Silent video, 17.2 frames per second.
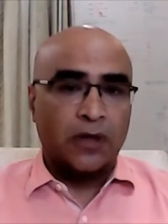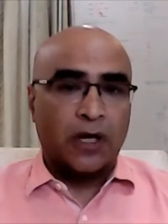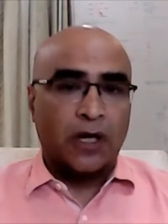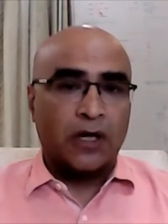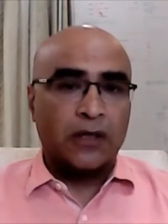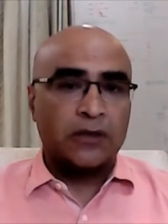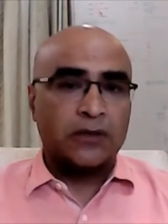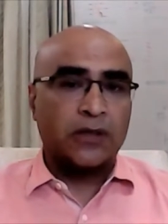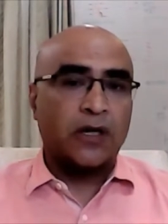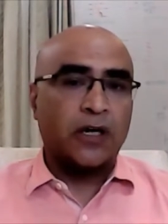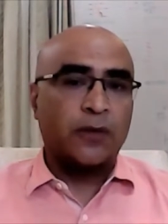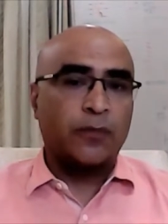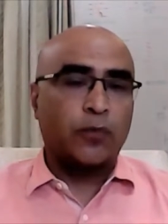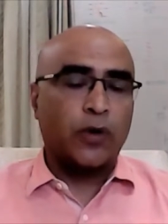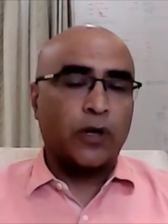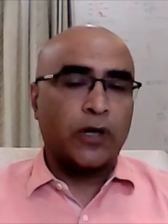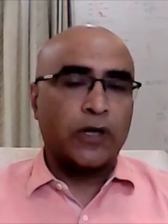And third
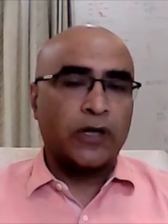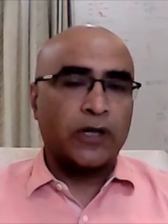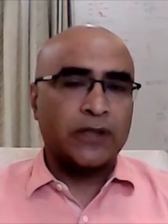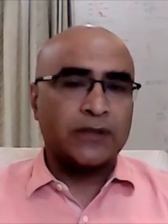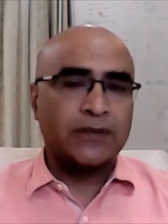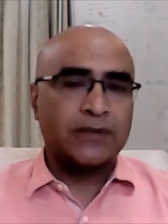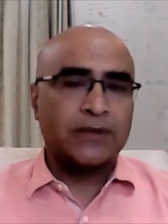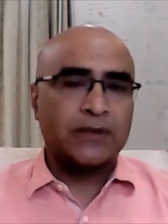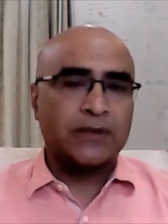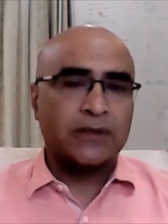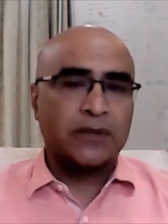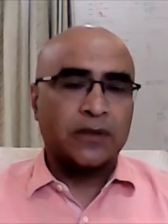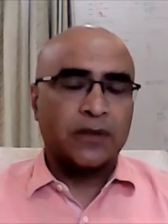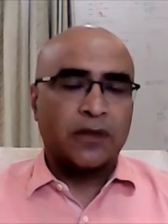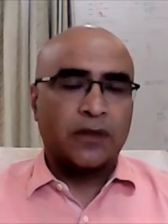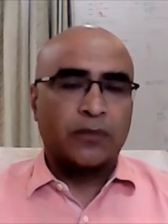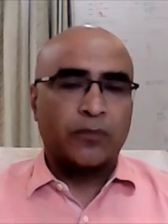point is
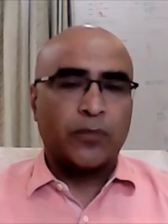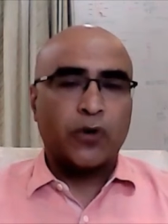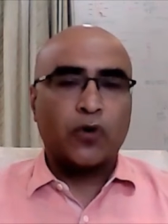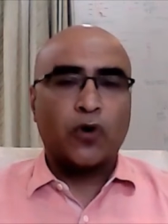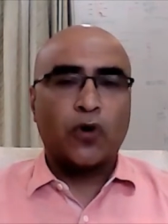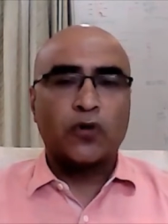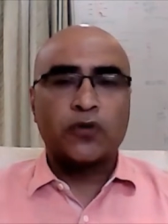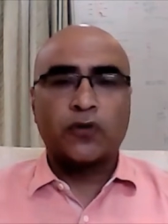because